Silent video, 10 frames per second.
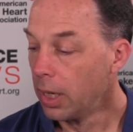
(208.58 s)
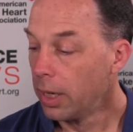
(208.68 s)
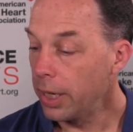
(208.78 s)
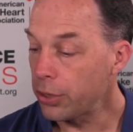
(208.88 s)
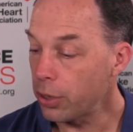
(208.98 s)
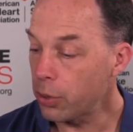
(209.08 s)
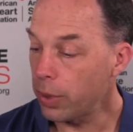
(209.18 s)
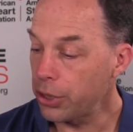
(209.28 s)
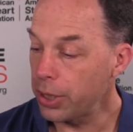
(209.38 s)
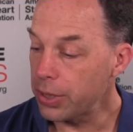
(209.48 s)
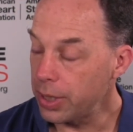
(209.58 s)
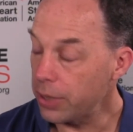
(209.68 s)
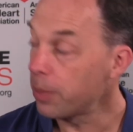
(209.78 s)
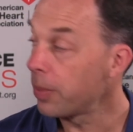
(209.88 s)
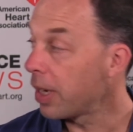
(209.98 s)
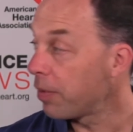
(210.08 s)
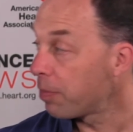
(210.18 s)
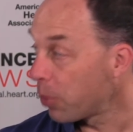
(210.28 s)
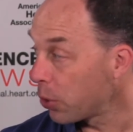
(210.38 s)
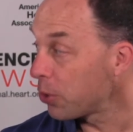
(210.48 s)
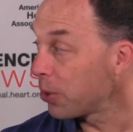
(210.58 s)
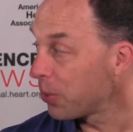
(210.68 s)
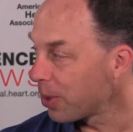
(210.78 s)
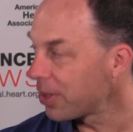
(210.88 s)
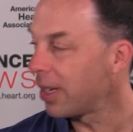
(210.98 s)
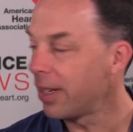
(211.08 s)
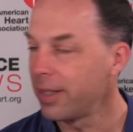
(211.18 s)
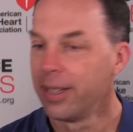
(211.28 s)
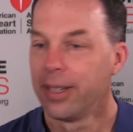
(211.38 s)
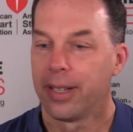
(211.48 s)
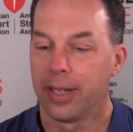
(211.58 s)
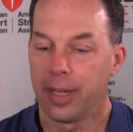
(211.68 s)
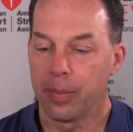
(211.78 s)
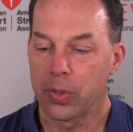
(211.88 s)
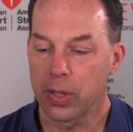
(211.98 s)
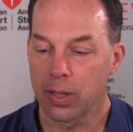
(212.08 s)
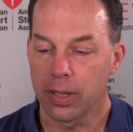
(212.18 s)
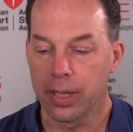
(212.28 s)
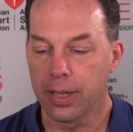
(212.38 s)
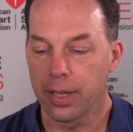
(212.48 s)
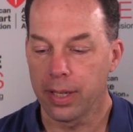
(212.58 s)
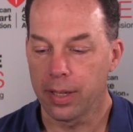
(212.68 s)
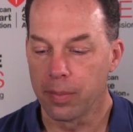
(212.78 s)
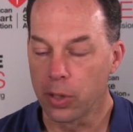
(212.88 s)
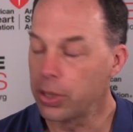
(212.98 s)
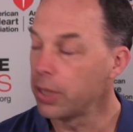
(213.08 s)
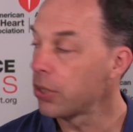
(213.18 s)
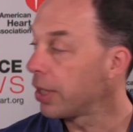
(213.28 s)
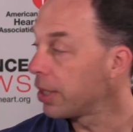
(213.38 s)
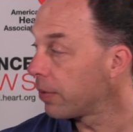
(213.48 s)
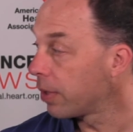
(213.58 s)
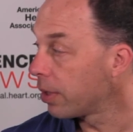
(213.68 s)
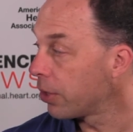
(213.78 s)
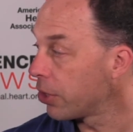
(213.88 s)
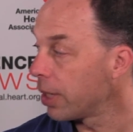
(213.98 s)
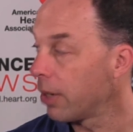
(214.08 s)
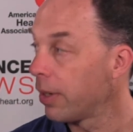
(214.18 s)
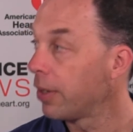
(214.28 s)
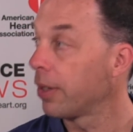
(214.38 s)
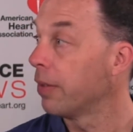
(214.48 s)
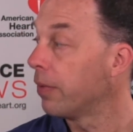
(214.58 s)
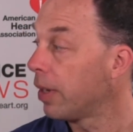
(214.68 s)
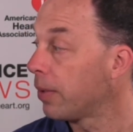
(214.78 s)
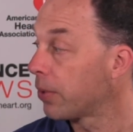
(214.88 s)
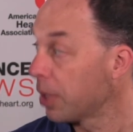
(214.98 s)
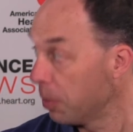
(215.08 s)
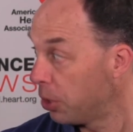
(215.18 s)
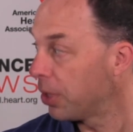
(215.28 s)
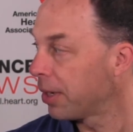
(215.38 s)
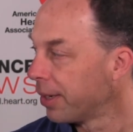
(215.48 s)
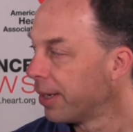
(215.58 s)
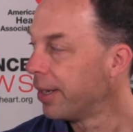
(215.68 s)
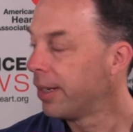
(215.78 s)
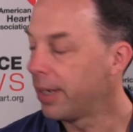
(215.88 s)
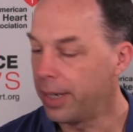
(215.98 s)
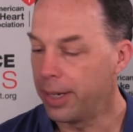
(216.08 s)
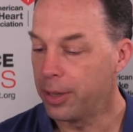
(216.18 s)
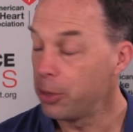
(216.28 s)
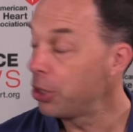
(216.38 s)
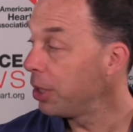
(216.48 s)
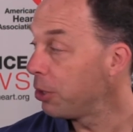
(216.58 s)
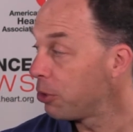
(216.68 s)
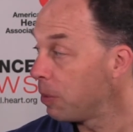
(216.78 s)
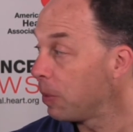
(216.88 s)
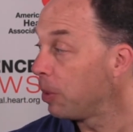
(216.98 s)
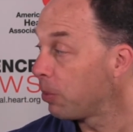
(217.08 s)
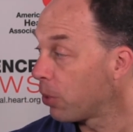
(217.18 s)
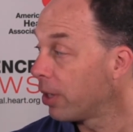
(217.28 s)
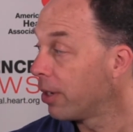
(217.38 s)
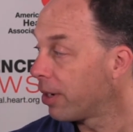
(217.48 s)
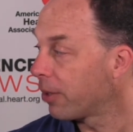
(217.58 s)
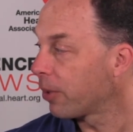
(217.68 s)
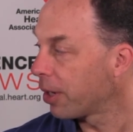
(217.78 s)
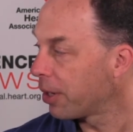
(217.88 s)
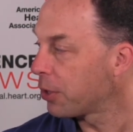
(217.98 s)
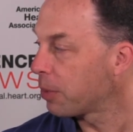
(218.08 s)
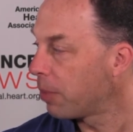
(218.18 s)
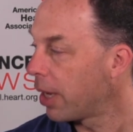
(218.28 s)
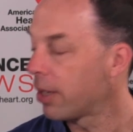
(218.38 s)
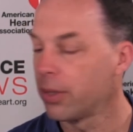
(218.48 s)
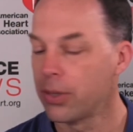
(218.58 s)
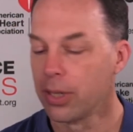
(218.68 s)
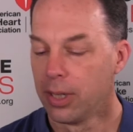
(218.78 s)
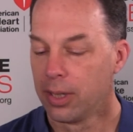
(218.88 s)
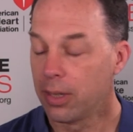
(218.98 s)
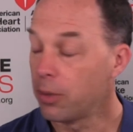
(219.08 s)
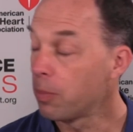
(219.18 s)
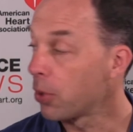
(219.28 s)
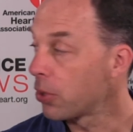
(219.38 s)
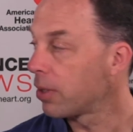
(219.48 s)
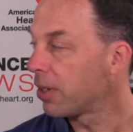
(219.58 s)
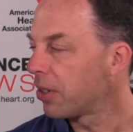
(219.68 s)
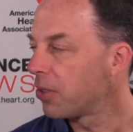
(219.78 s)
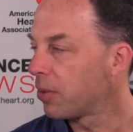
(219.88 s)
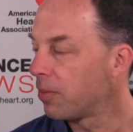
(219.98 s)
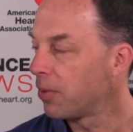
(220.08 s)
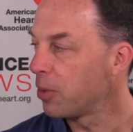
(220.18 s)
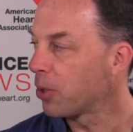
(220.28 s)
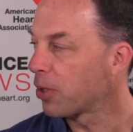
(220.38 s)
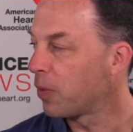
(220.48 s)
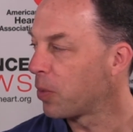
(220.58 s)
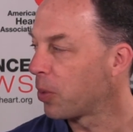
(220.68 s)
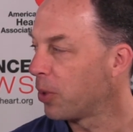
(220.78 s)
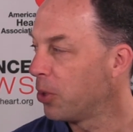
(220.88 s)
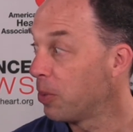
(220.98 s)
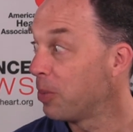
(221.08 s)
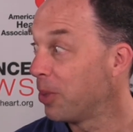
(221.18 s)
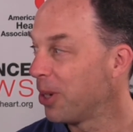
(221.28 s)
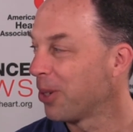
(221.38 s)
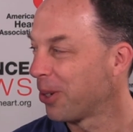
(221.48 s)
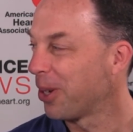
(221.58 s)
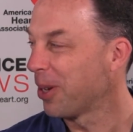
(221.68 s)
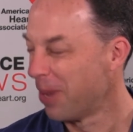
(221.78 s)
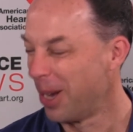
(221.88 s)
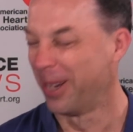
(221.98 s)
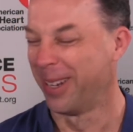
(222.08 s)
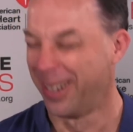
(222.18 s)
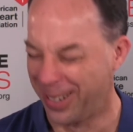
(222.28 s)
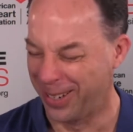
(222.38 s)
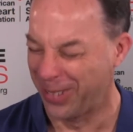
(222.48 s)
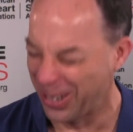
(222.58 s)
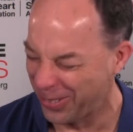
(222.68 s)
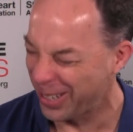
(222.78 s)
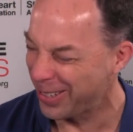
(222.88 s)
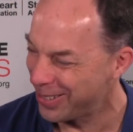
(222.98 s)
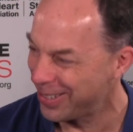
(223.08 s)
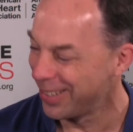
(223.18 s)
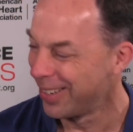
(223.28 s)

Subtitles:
That's a good question. It's not something I've personally worked on. Certainly in the emerging scientific literature now, anything that involves imaging, the machines seem to be pretty good at recognizing patterns, although personally I still feel more comfortable with a human being looking at my my records.